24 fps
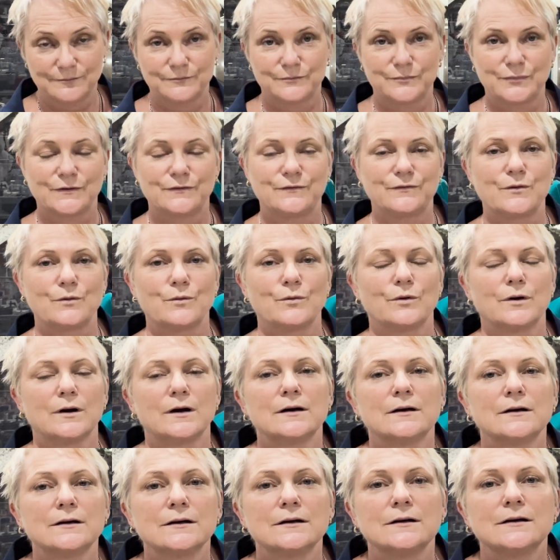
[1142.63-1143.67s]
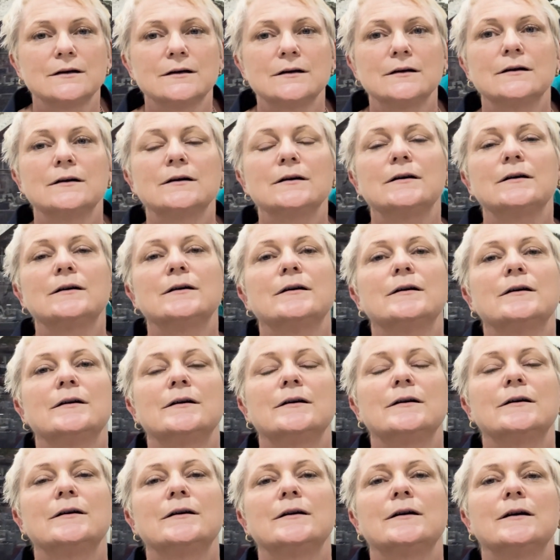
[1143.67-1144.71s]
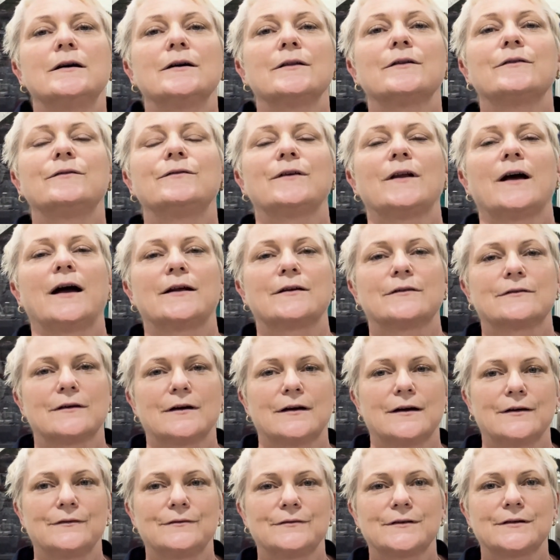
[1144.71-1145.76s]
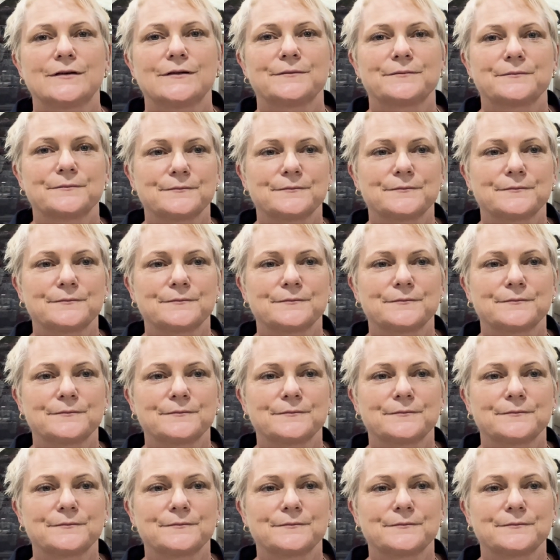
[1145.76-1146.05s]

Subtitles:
before the flight arrived.